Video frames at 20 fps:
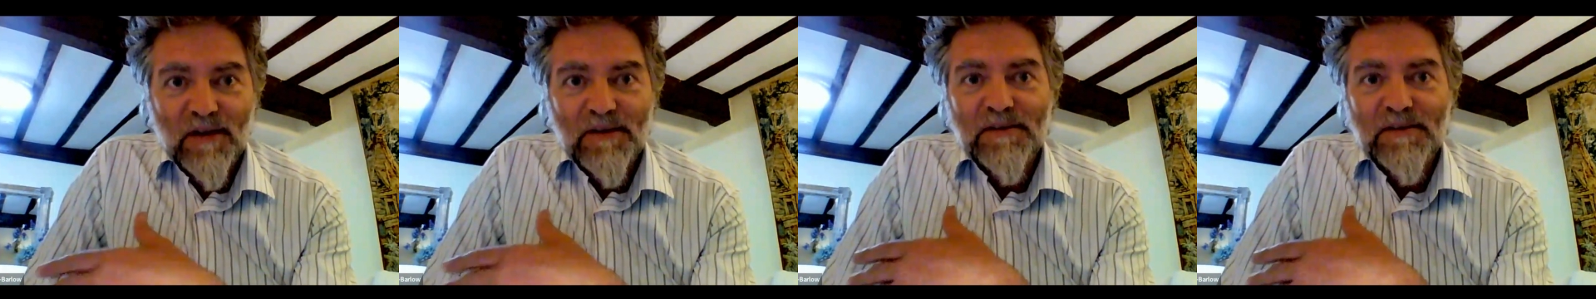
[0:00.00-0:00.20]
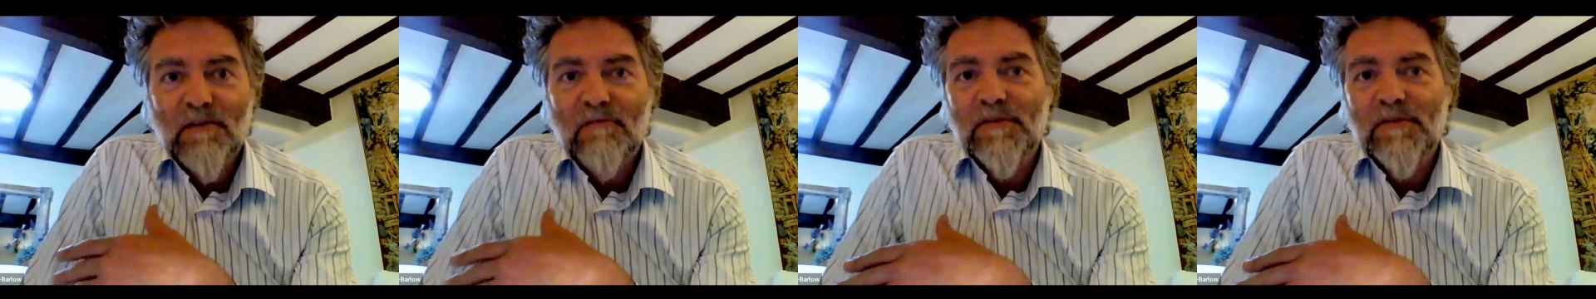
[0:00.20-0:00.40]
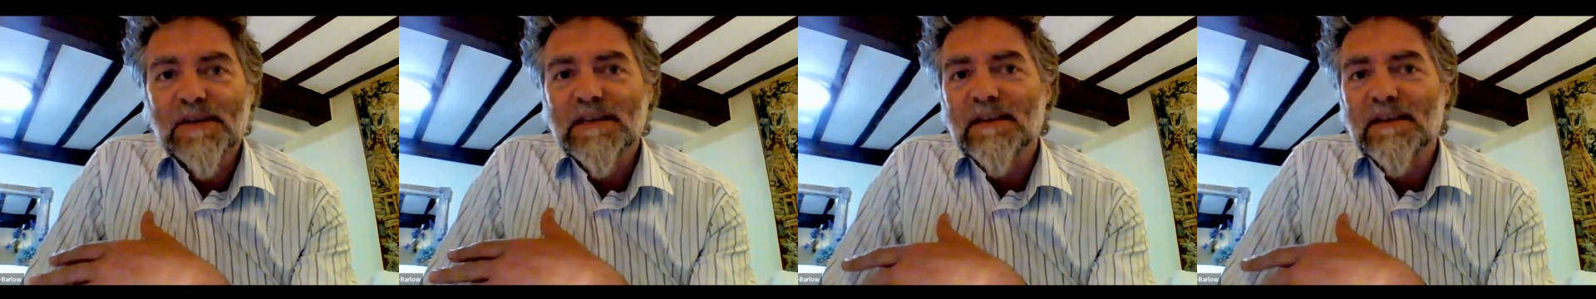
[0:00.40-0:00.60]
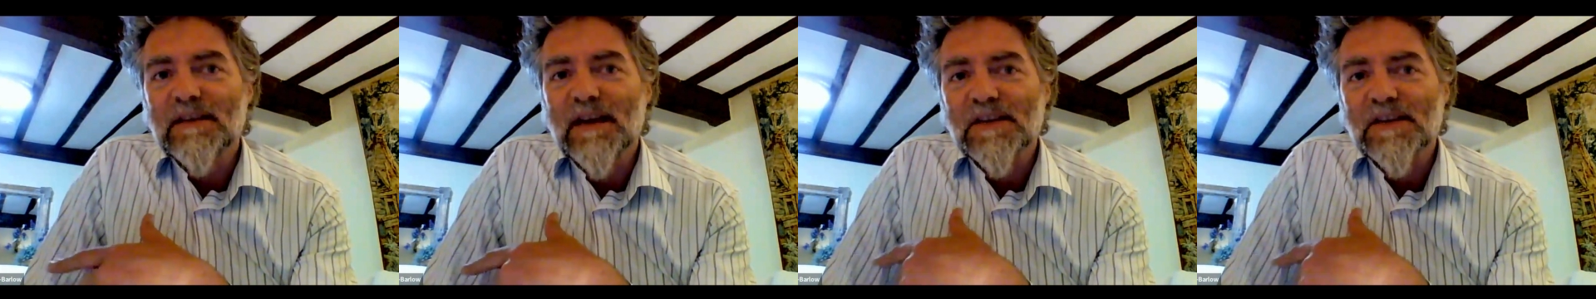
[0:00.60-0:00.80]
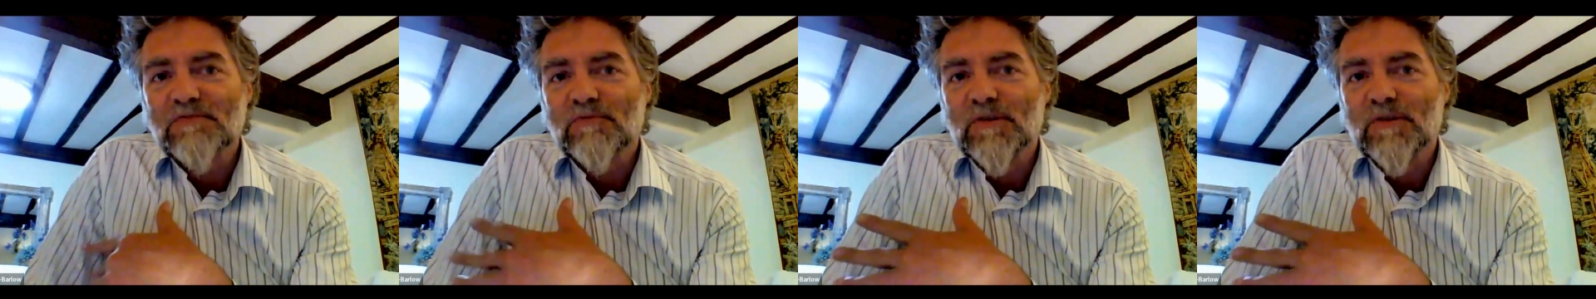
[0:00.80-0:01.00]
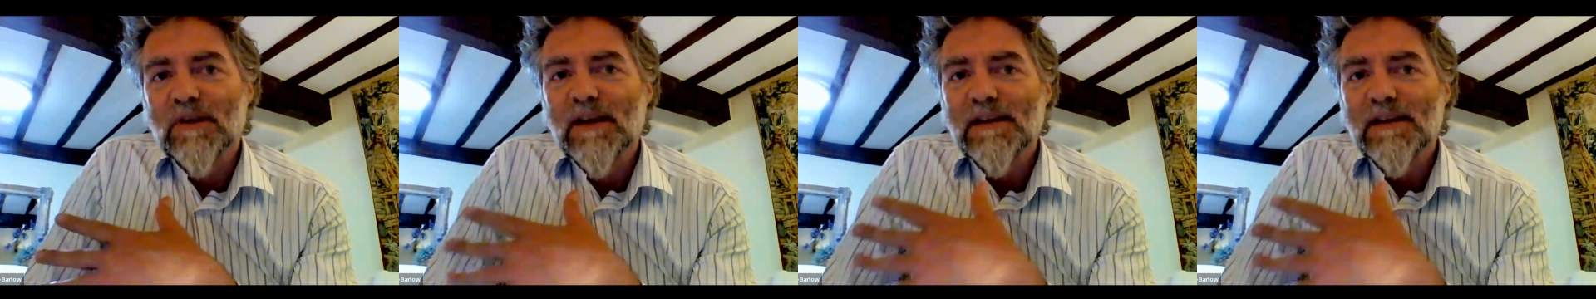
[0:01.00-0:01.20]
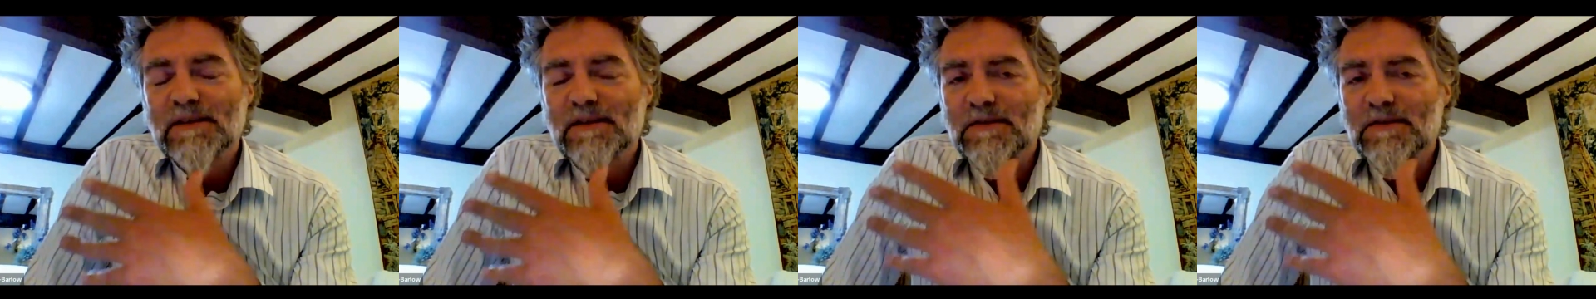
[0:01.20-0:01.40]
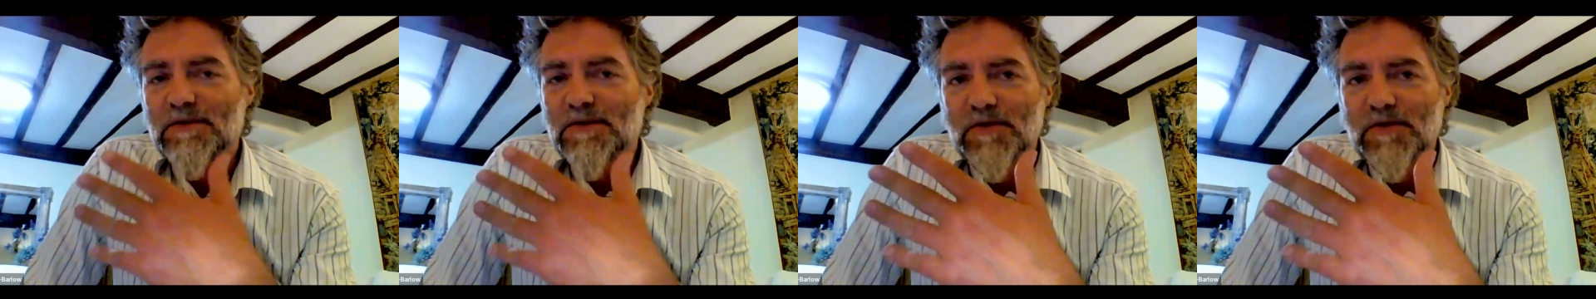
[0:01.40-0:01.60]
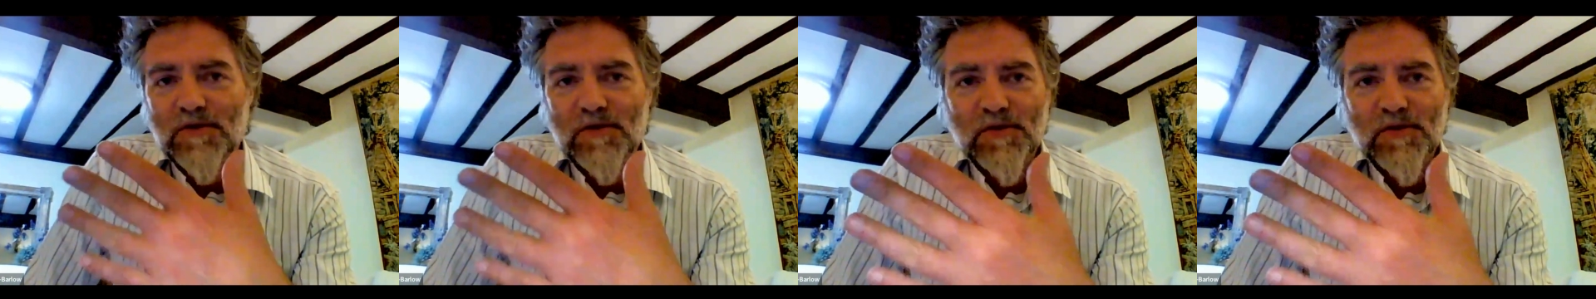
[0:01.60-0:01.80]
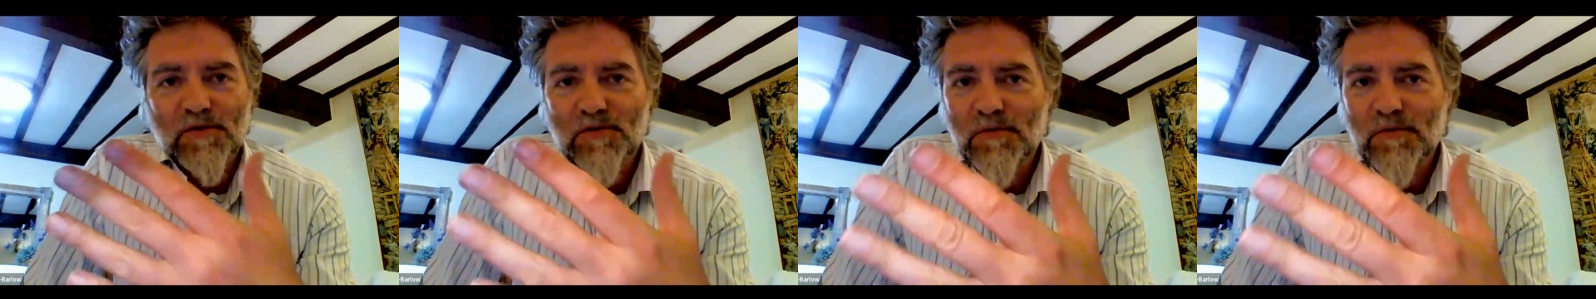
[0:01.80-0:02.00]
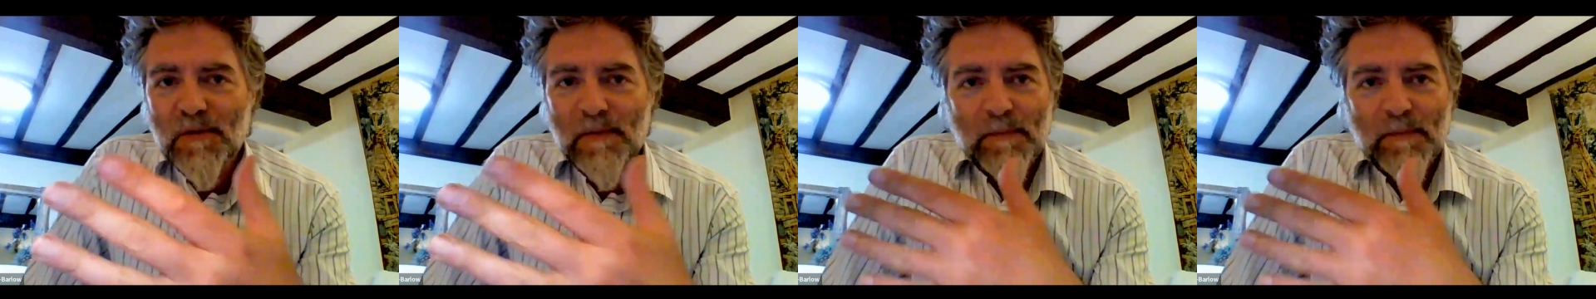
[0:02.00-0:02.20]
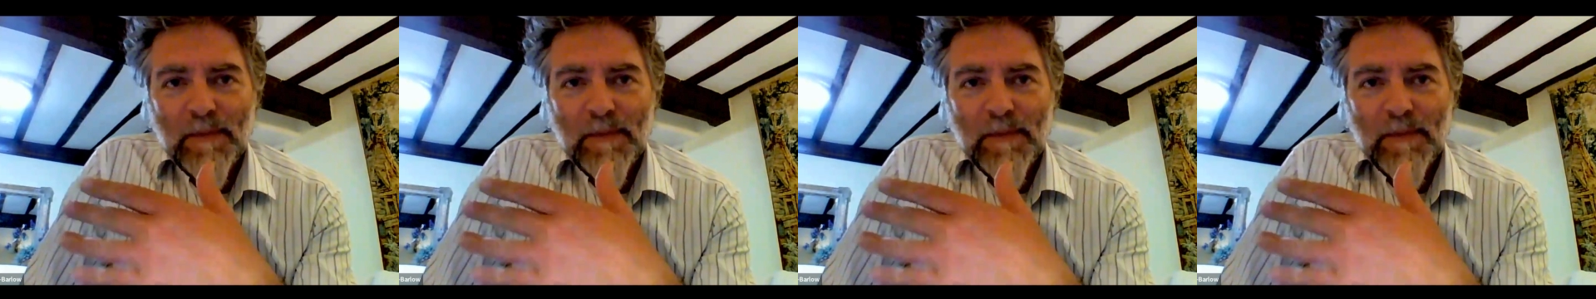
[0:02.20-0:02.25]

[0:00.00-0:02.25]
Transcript: and obviously that's related to